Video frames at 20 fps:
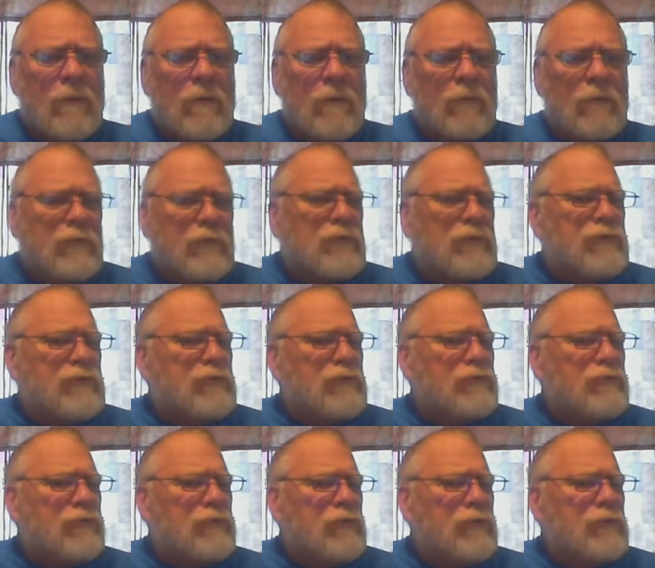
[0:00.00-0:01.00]
Christian
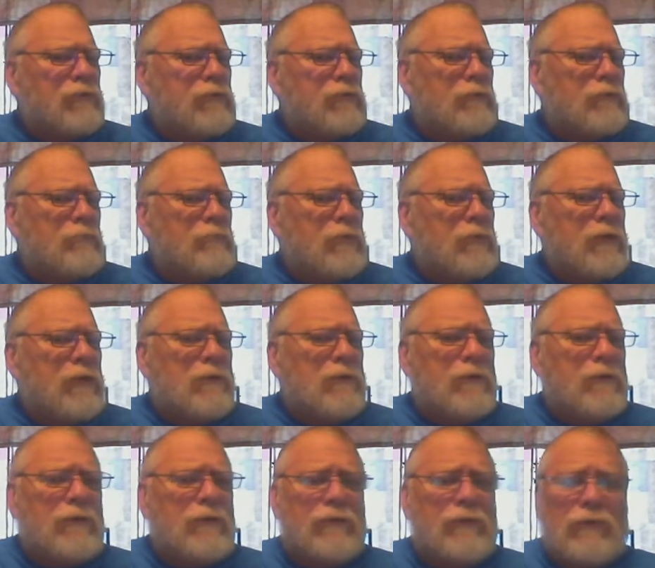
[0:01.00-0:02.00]
church completely
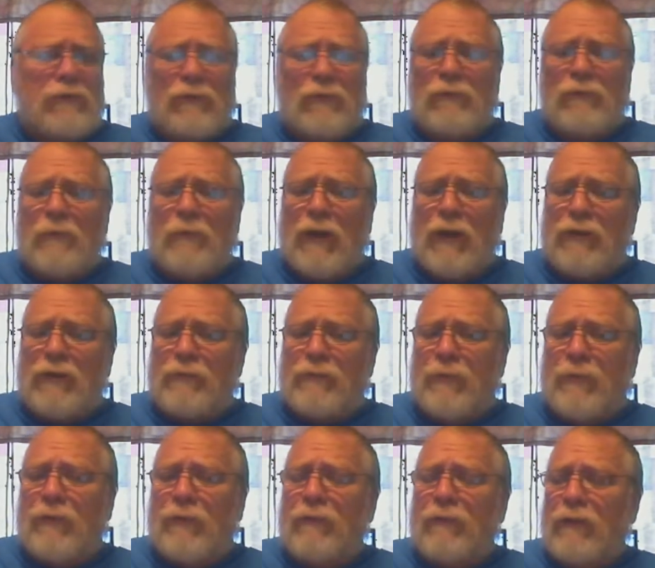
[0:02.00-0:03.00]
controlled by the
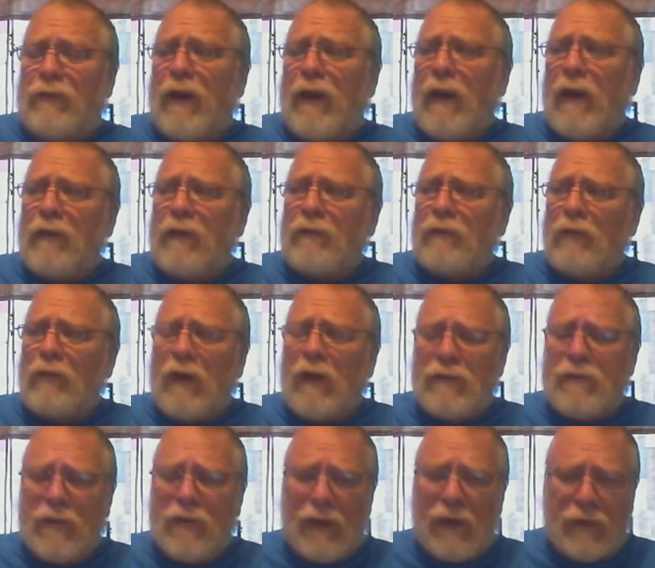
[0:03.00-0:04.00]
spirit of the Antichrist?
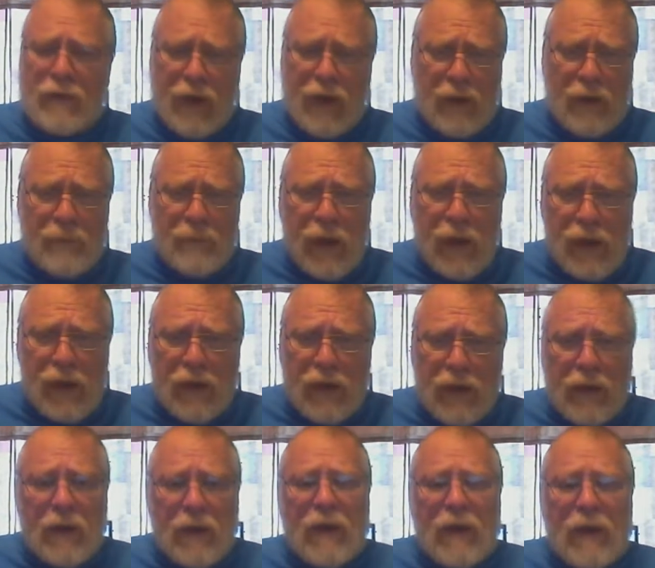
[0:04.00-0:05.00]
That can't be.
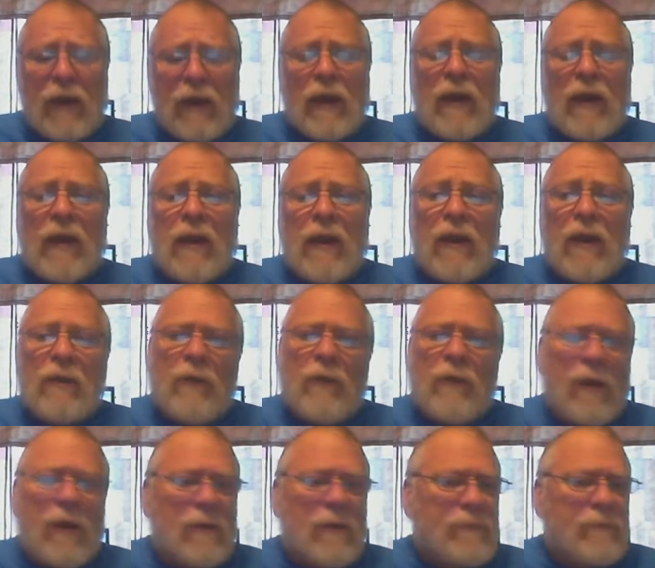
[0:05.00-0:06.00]

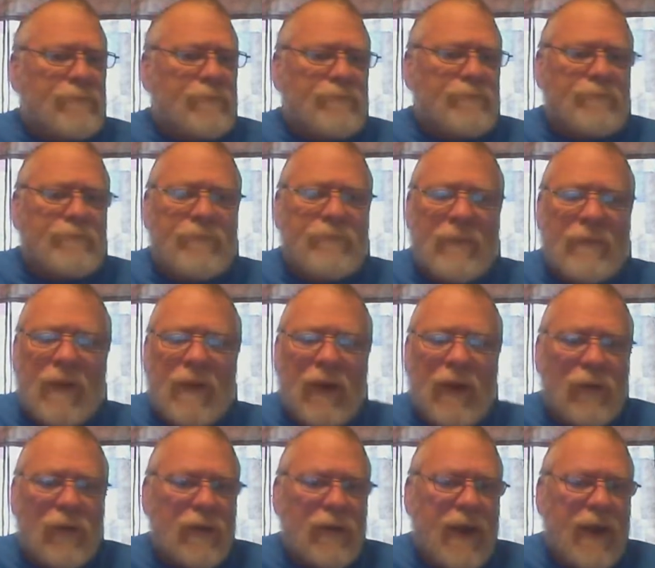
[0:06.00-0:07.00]
Well, he
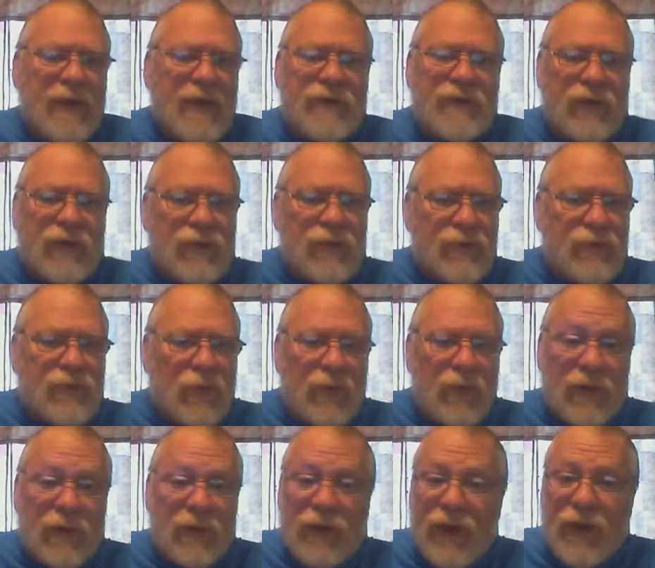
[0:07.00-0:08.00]
only has to control
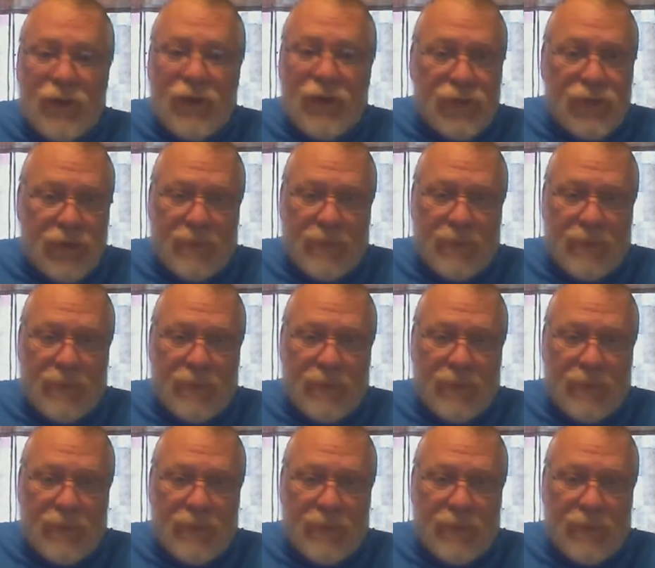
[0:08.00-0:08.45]
the leadership.